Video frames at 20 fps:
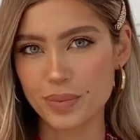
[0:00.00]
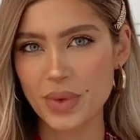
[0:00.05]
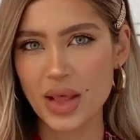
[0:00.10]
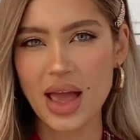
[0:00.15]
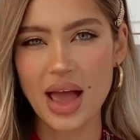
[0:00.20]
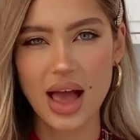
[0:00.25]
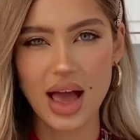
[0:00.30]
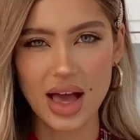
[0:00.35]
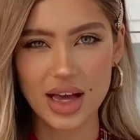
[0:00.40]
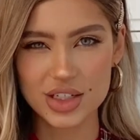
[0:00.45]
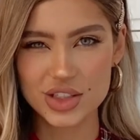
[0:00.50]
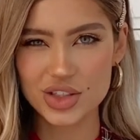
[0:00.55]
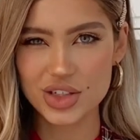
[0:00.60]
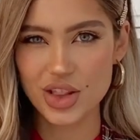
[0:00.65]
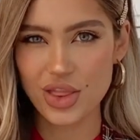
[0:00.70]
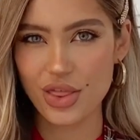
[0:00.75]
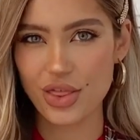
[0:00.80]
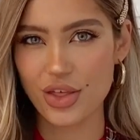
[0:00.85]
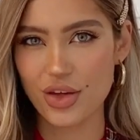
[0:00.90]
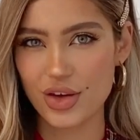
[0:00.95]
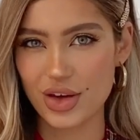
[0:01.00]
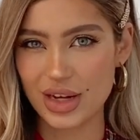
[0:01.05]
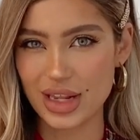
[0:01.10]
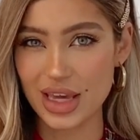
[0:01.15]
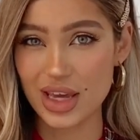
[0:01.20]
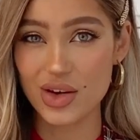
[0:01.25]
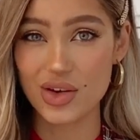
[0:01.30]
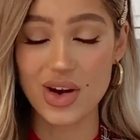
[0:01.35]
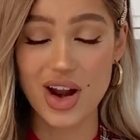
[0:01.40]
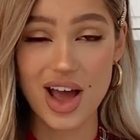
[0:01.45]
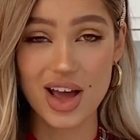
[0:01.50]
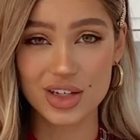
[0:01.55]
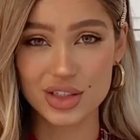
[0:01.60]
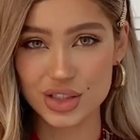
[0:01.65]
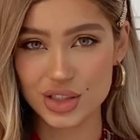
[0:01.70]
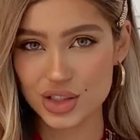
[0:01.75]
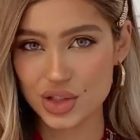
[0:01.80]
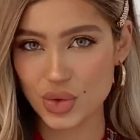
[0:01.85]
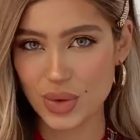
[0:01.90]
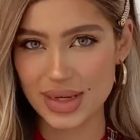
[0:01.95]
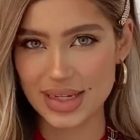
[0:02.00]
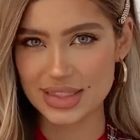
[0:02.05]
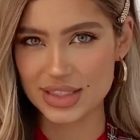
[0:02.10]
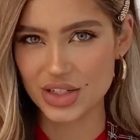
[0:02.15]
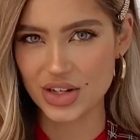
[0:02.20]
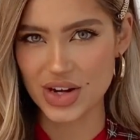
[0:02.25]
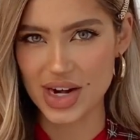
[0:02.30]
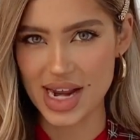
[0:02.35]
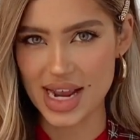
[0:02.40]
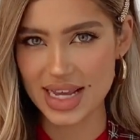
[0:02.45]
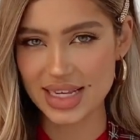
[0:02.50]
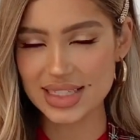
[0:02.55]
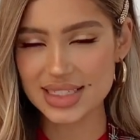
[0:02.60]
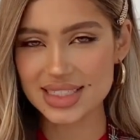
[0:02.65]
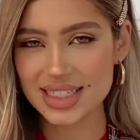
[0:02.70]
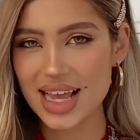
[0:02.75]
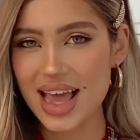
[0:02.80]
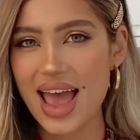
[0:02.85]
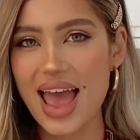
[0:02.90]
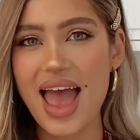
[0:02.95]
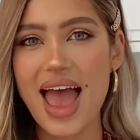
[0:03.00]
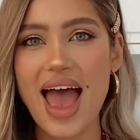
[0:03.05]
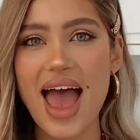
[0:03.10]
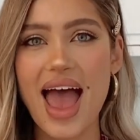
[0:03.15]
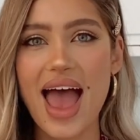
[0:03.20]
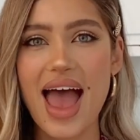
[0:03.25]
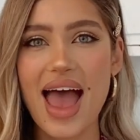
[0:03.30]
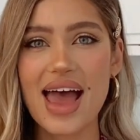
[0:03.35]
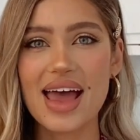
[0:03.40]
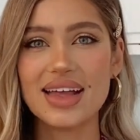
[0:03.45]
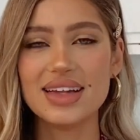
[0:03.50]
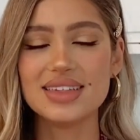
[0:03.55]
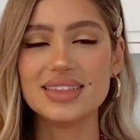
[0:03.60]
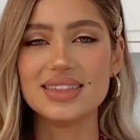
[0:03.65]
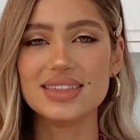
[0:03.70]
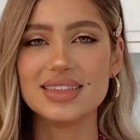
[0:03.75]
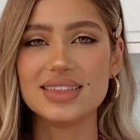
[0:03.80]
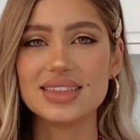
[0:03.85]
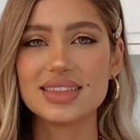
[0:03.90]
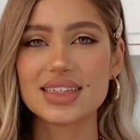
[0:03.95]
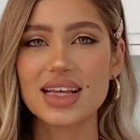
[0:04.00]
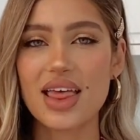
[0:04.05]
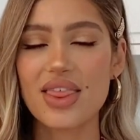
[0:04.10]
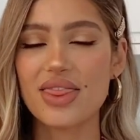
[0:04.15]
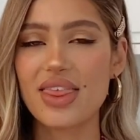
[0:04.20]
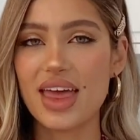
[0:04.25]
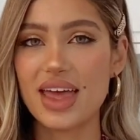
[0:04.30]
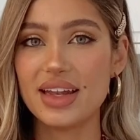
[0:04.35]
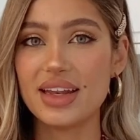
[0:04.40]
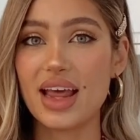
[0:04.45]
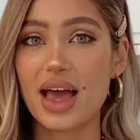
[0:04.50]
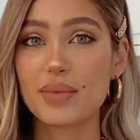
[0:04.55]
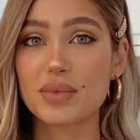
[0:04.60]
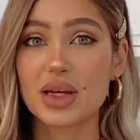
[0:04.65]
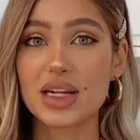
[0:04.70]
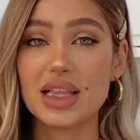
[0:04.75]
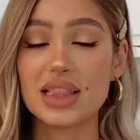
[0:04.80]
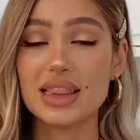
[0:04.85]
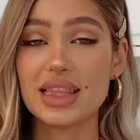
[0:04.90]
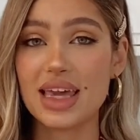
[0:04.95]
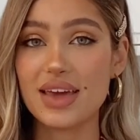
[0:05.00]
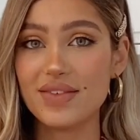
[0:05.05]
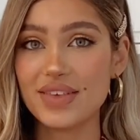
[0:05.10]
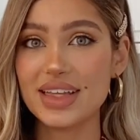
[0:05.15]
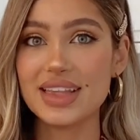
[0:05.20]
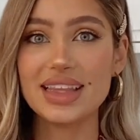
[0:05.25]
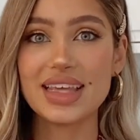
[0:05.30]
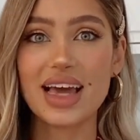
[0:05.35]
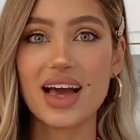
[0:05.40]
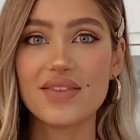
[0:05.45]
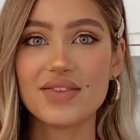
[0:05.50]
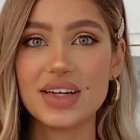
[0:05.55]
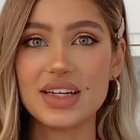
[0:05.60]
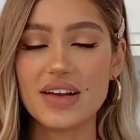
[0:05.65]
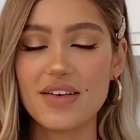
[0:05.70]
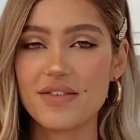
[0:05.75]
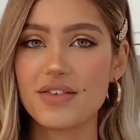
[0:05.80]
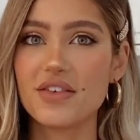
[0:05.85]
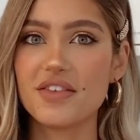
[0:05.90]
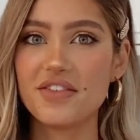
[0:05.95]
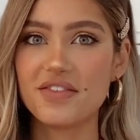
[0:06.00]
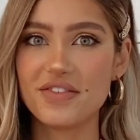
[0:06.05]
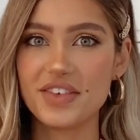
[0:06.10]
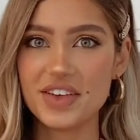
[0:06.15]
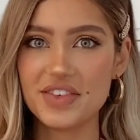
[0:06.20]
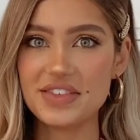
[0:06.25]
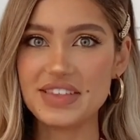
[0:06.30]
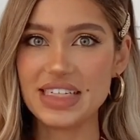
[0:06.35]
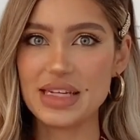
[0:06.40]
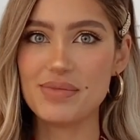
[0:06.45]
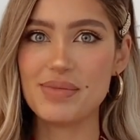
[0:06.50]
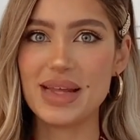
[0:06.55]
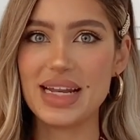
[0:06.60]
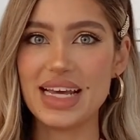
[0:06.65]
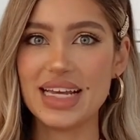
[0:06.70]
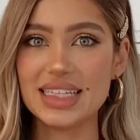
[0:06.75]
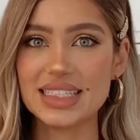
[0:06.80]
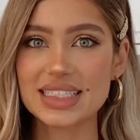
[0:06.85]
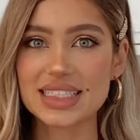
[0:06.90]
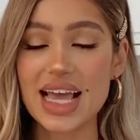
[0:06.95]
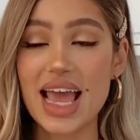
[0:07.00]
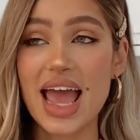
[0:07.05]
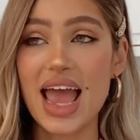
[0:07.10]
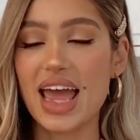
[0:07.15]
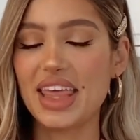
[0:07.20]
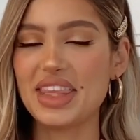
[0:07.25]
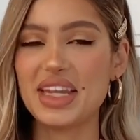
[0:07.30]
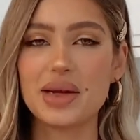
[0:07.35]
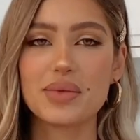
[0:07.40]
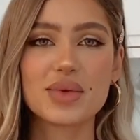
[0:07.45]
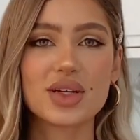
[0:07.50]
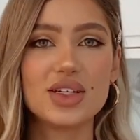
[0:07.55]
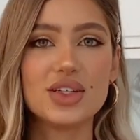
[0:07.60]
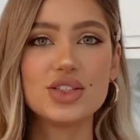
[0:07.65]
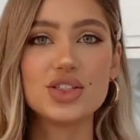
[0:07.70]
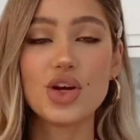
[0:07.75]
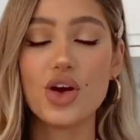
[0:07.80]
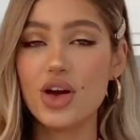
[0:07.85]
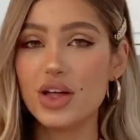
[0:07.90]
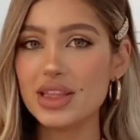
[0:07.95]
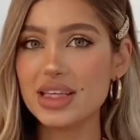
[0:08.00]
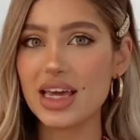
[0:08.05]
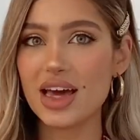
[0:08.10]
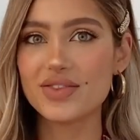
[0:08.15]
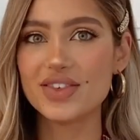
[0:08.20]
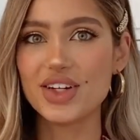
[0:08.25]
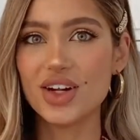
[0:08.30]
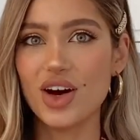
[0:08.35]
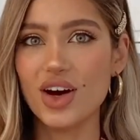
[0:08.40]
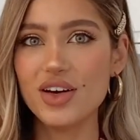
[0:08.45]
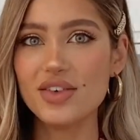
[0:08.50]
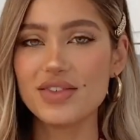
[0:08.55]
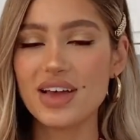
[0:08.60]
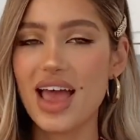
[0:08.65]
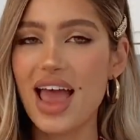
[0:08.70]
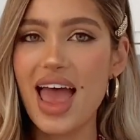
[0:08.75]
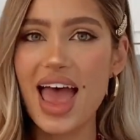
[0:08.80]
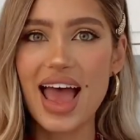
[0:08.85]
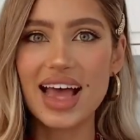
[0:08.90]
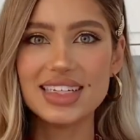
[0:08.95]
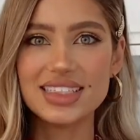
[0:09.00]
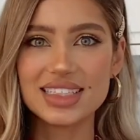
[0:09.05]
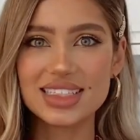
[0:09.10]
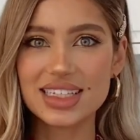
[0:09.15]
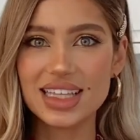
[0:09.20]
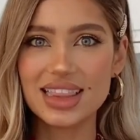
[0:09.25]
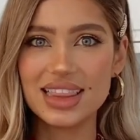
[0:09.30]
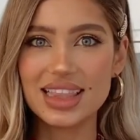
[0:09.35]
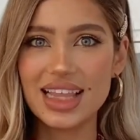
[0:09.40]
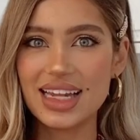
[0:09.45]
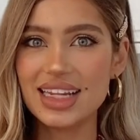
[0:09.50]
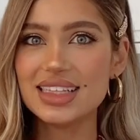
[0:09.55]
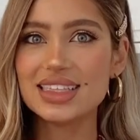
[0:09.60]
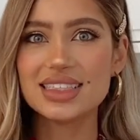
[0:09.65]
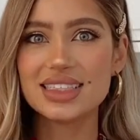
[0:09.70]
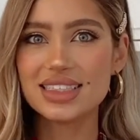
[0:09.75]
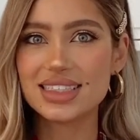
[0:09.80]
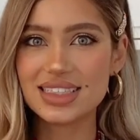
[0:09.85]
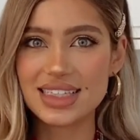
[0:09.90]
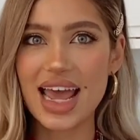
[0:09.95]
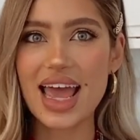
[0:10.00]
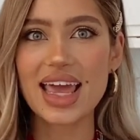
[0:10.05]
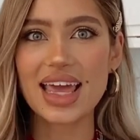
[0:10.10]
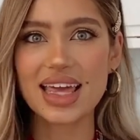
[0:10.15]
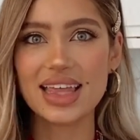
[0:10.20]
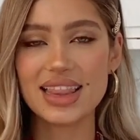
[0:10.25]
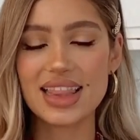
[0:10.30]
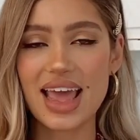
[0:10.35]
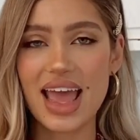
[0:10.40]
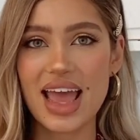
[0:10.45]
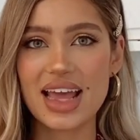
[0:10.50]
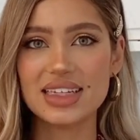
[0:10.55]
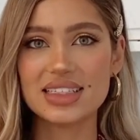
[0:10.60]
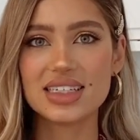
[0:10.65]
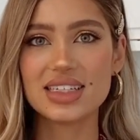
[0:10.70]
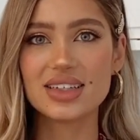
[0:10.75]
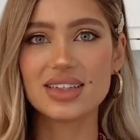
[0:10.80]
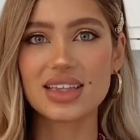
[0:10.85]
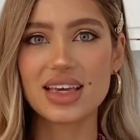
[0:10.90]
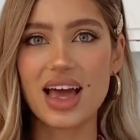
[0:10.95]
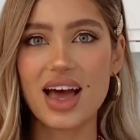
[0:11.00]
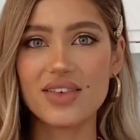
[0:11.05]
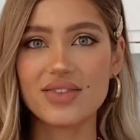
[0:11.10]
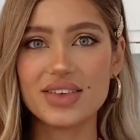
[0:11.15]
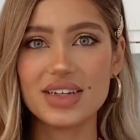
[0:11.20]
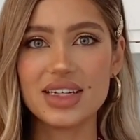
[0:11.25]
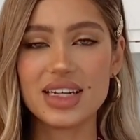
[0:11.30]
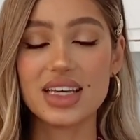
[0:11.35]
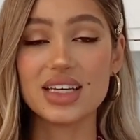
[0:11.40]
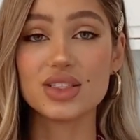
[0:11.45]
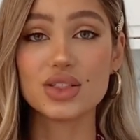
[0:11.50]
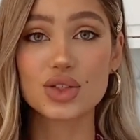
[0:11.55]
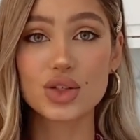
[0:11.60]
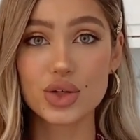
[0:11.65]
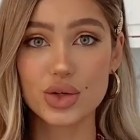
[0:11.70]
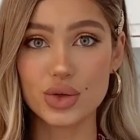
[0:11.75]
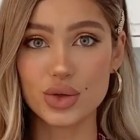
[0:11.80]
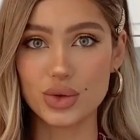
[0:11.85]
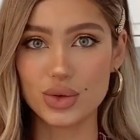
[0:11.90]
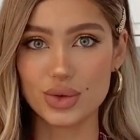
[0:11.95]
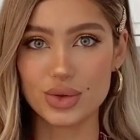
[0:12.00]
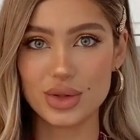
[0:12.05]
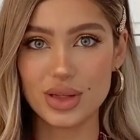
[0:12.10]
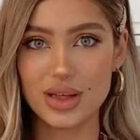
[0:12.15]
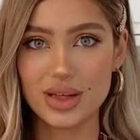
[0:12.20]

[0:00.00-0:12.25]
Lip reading: 130 or 120 degrees, and then I'm going to leave it in the oven for 50 minutes, and then I'm going to turn the oven off and just let it stay in there until the oven is cool.